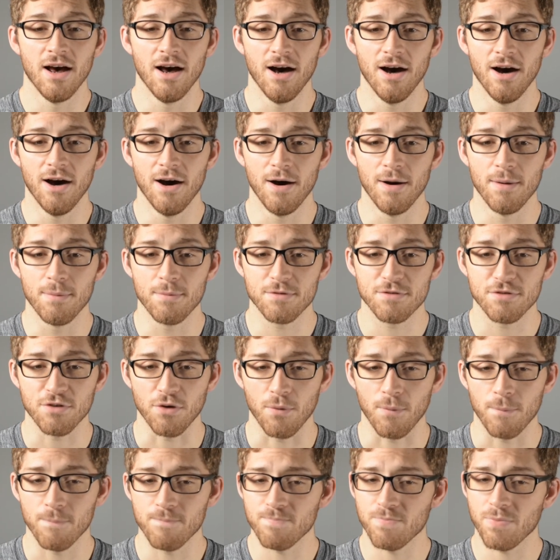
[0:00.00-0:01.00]

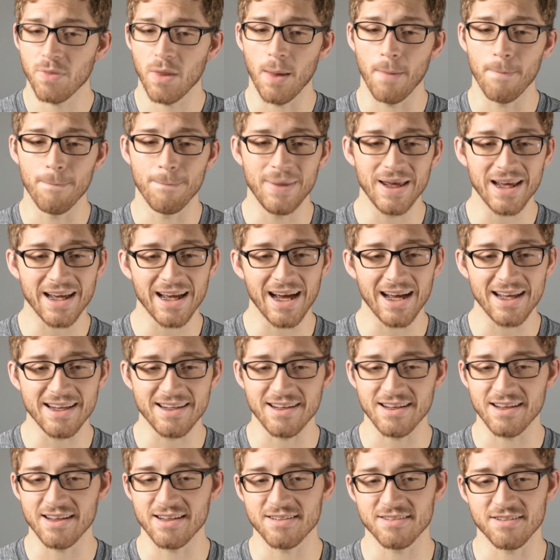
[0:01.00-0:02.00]
So big
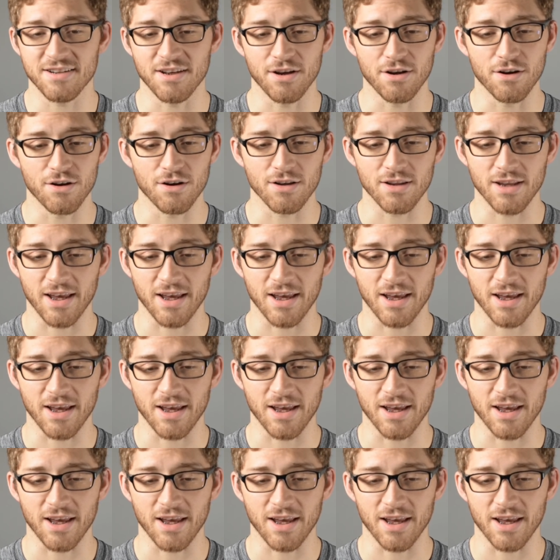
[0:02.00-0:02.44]
ideas here,